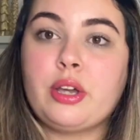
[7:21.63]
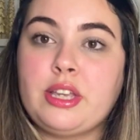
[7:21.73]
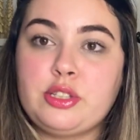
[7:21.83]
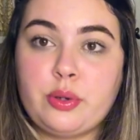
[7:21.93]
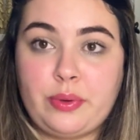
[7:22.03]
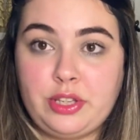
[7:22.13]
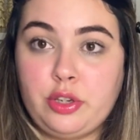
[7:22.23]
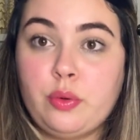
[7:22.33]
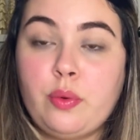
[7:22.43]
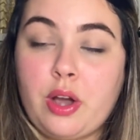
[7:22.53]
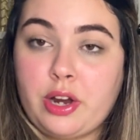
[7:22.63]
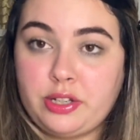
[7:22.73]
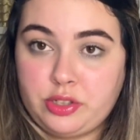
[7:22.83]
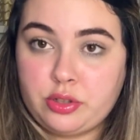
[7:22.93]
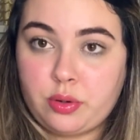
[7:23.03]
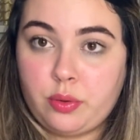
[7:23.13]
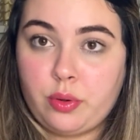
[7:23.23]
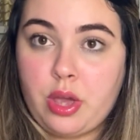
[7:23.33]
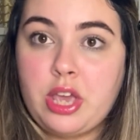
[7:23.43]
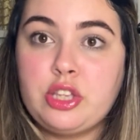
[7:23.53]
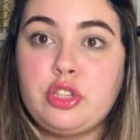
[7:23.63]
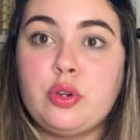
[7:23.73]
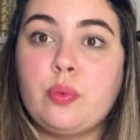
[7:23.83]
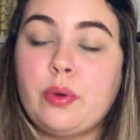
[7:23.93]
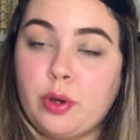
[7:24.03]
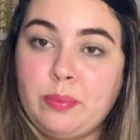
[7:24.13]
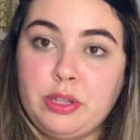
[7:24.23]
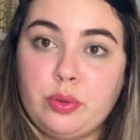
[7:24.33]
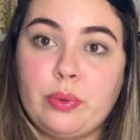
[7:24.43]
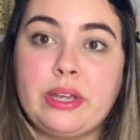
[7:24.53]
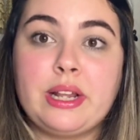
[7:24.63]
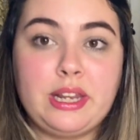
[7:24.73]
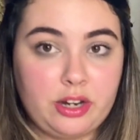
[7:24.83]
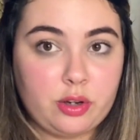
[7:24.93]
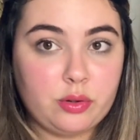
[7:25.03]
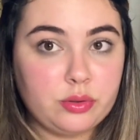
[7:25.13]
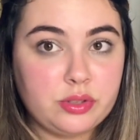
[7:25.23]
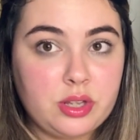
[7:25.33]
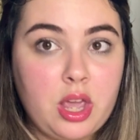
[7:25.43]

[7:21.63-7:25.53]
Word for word: Okay, so when you are in school, you will be doing clinicals.